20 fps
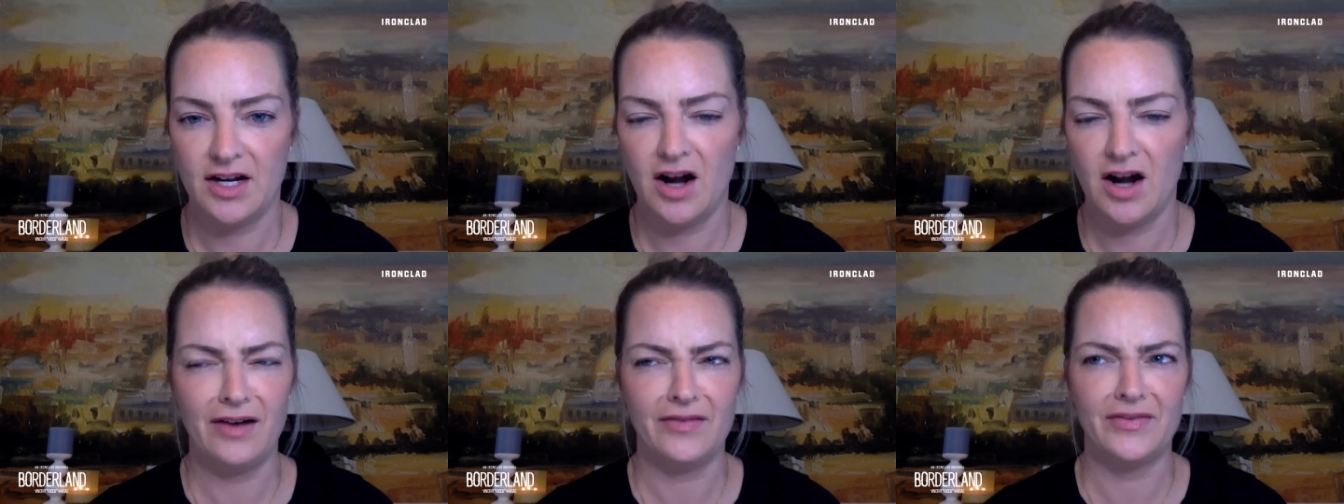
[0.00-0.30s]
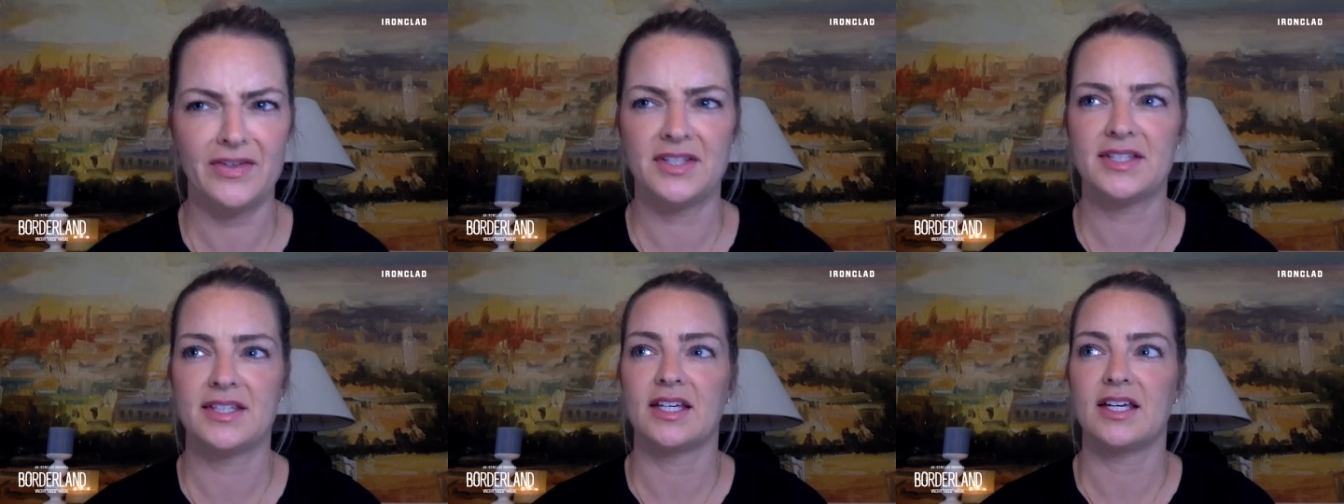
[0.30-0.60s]

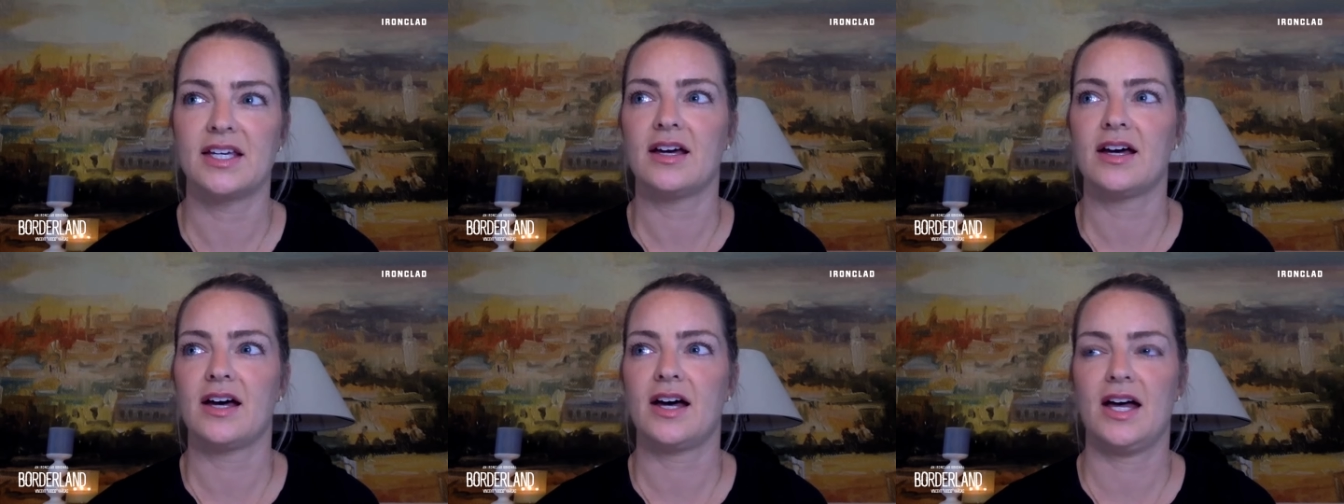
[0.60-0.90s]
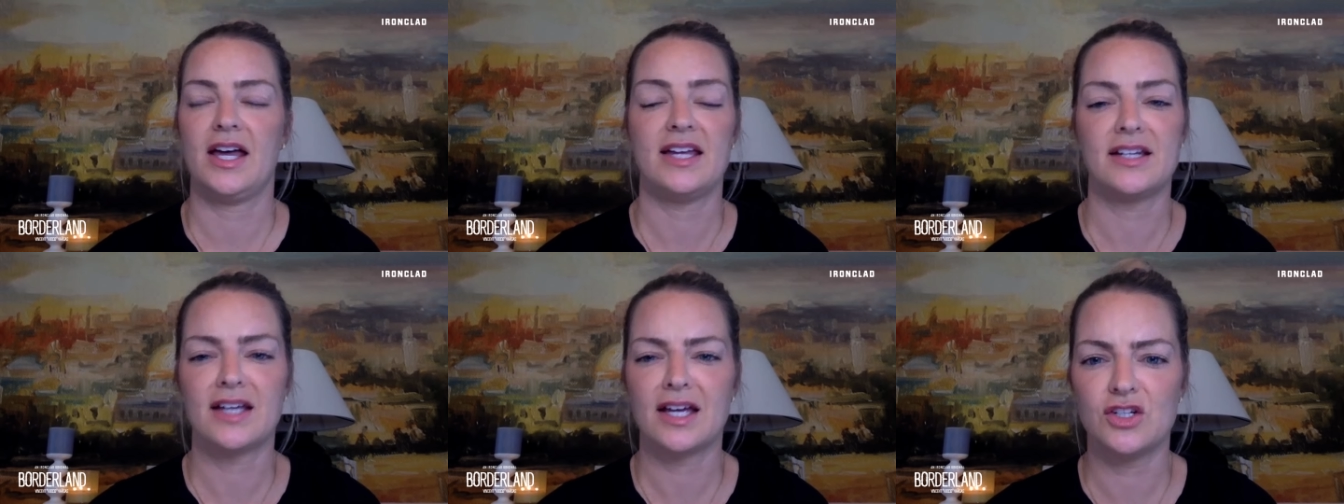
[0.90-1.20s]
obviously,
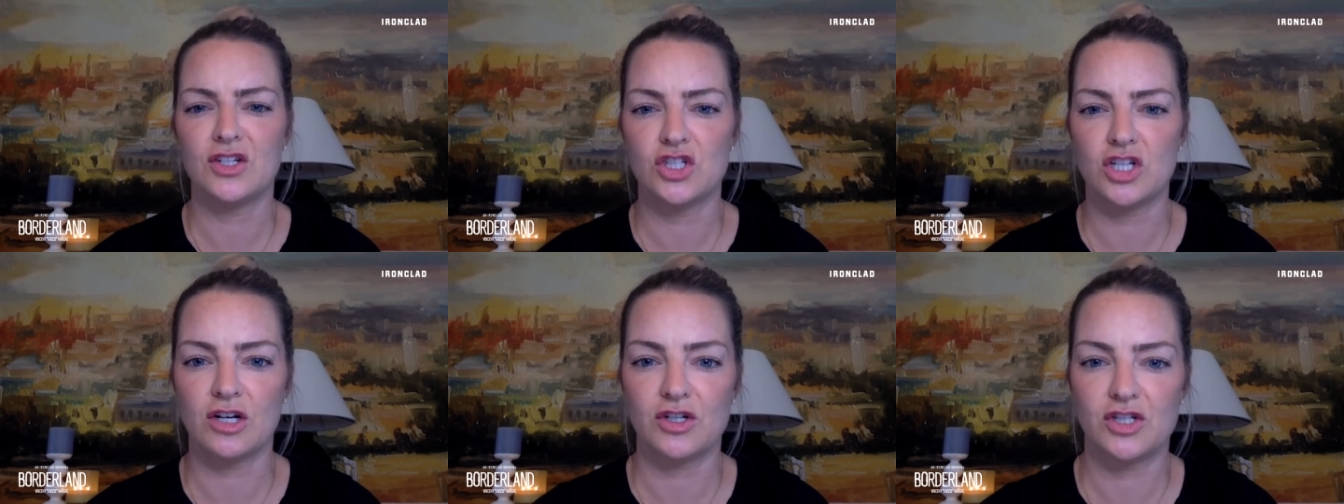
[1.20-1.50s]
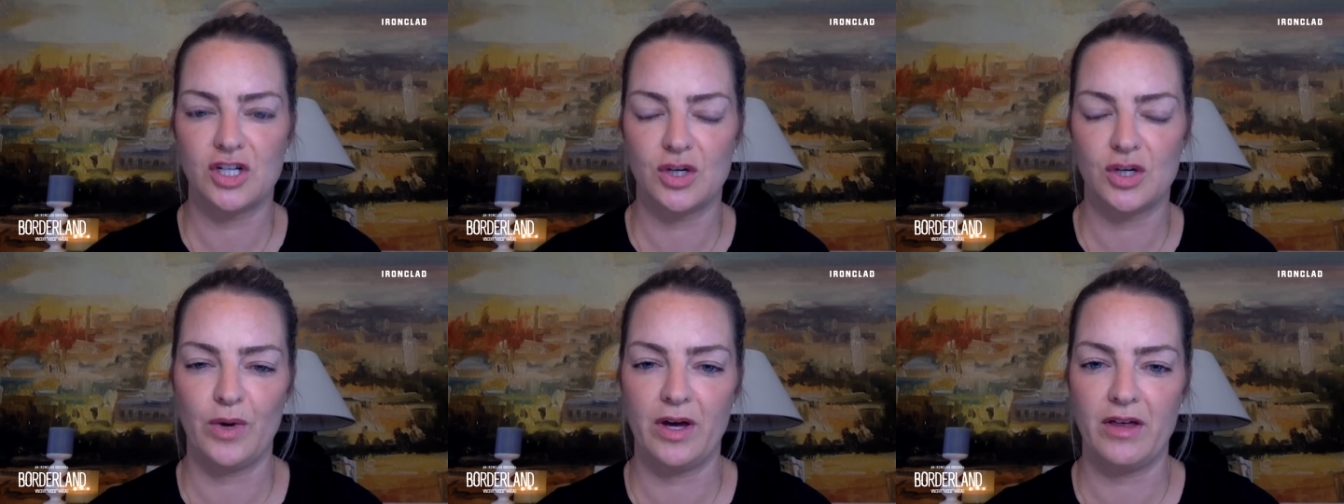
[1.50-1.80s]
uh, in
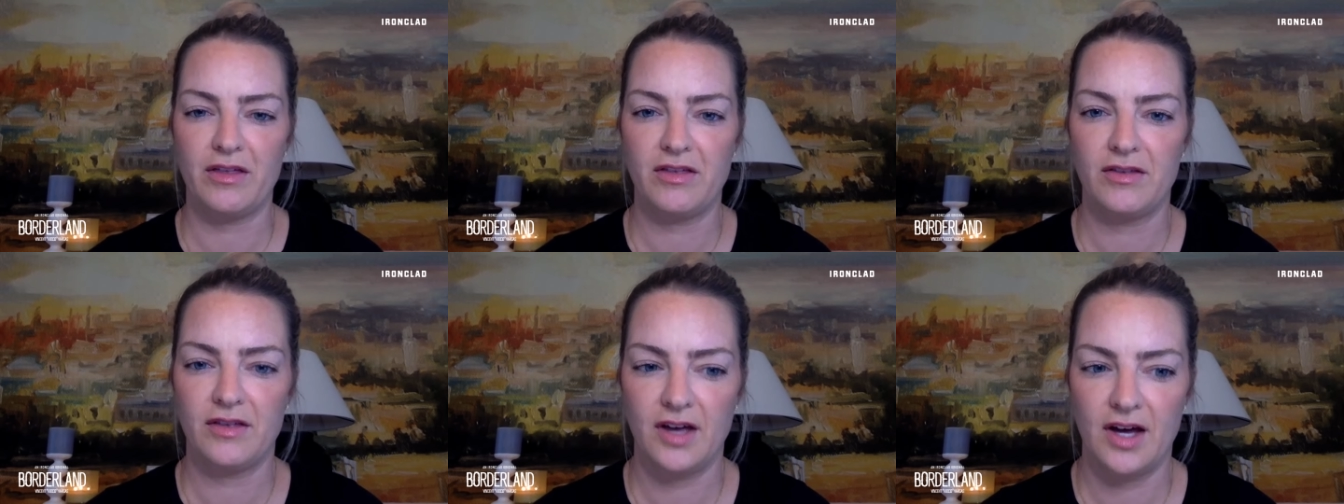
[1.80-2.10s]
conjunction with,